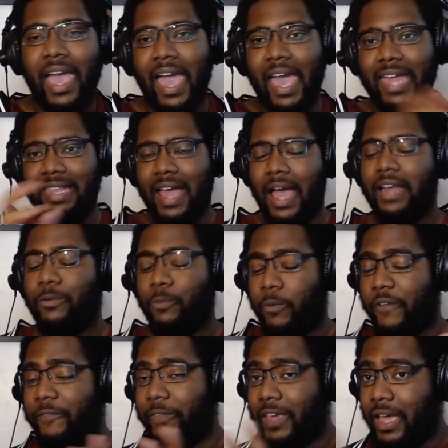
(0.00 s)
and not
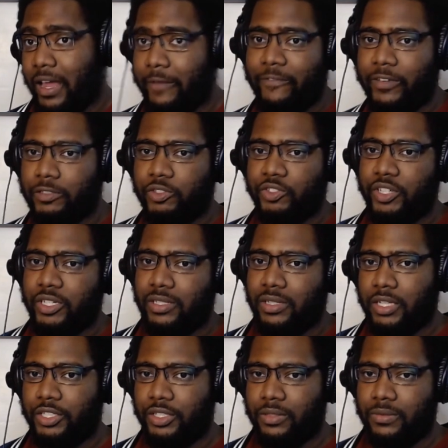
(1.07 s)
with the unofficial
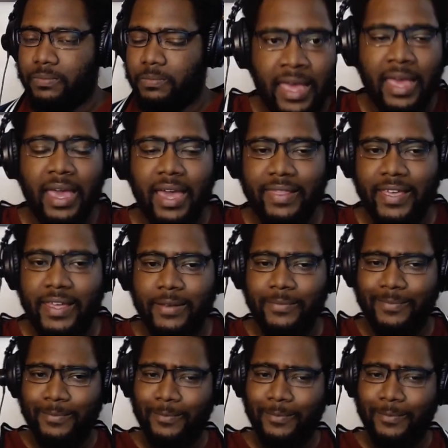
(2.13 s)
translation. And then,